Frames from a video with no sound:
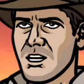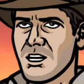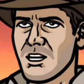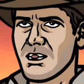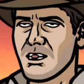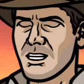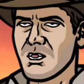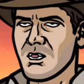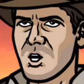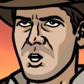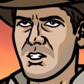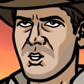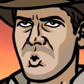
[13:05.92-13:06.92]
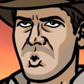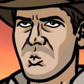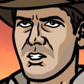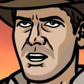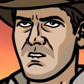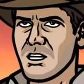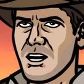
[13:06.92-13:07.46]
I think those two would
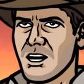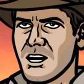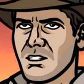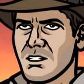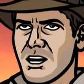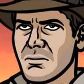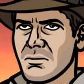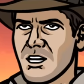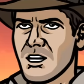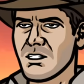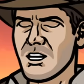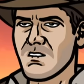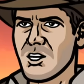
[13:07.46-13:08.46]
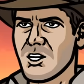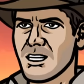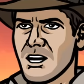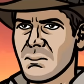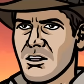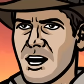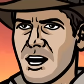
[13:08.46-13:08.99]
have a hard time uncovering a
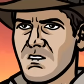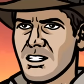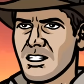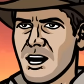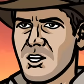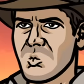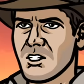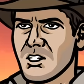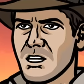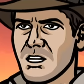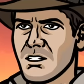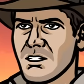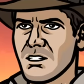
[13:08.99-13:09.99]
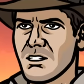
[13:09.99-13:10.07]
plate of sandwiches.